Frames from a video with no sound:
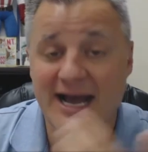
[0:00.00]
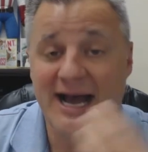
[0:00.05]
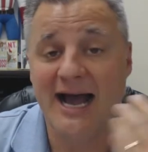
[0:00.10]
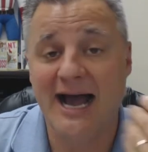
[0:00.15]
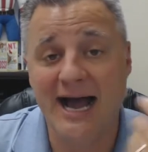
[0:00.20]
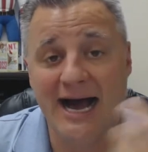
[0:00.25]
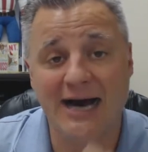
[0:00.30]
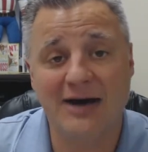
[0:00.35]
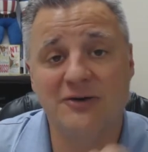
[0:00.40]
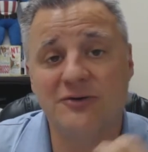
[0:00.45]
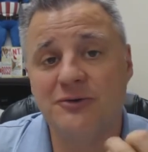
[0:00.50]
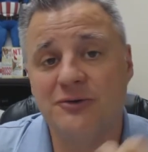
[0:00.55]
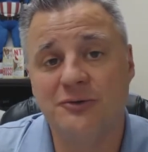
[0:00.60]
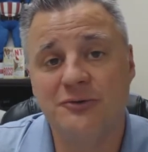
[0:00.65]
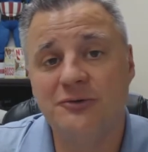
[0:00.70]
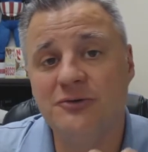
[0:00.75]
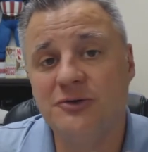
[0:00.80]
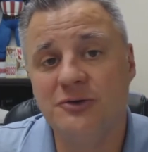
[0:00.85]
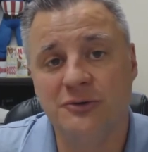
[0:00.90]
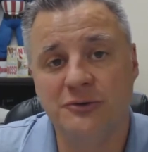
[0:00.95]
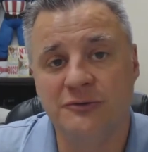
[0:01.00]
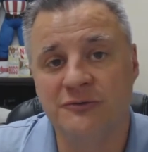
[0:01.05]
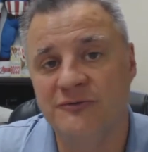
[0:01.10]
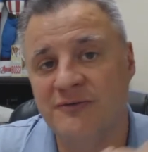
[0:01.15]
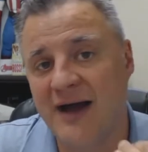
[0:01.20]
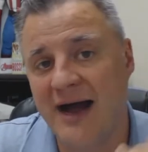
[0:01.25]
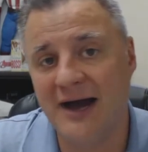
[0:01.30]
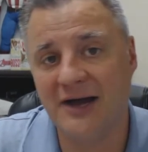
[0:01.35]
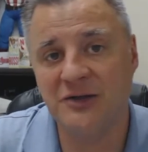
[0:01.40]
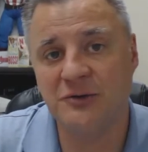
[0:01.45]
how do you
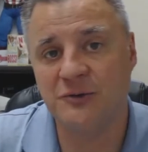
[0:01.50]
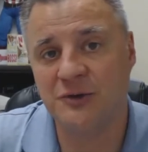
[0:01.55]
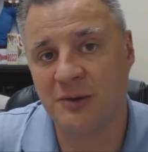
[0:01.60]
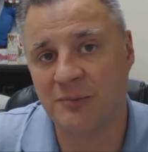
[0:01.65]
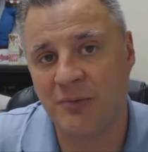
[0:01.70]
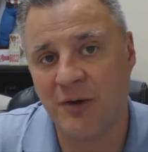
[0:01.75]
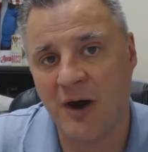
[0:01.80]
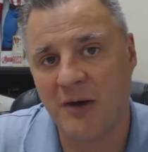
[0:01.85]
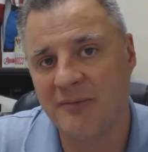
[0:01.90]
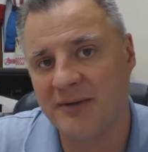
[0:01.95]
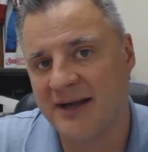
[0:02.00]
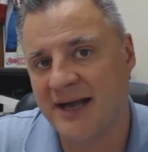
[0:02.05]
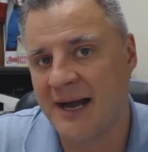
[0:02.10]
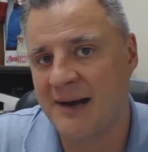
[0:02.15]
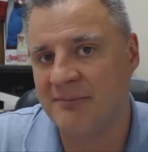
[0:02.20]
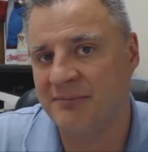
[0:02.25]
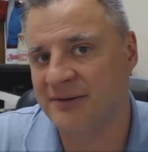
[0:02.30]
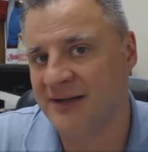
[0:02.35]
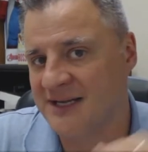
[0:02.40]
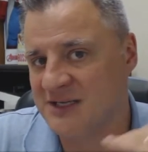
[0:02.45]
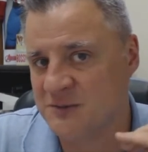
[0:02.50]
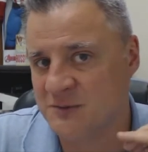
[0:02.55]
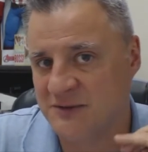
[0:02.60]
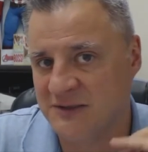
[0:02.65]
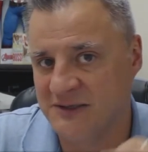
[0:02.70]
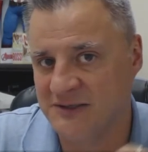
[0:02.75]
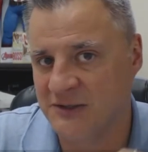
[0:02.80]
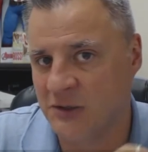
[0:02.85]
value an apartment complex when you